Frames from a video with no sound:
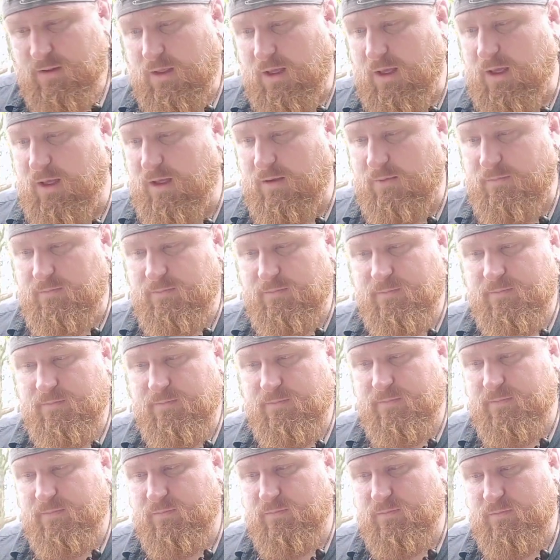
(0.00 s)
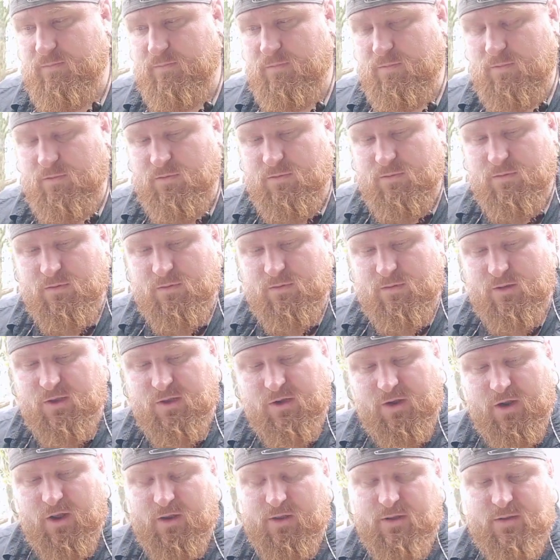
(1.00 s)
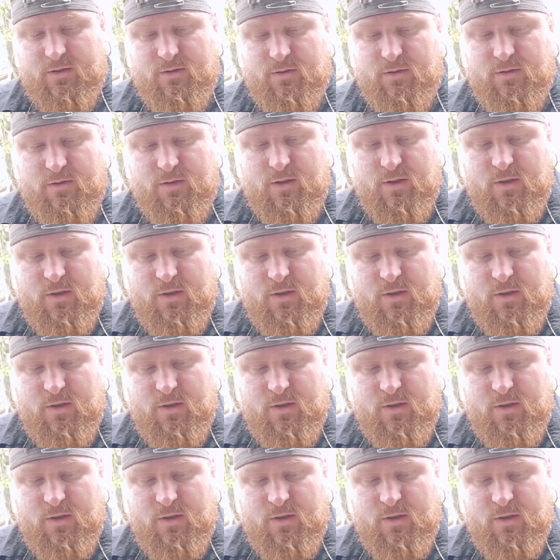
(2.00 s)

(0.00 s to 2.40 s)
Um, you know, and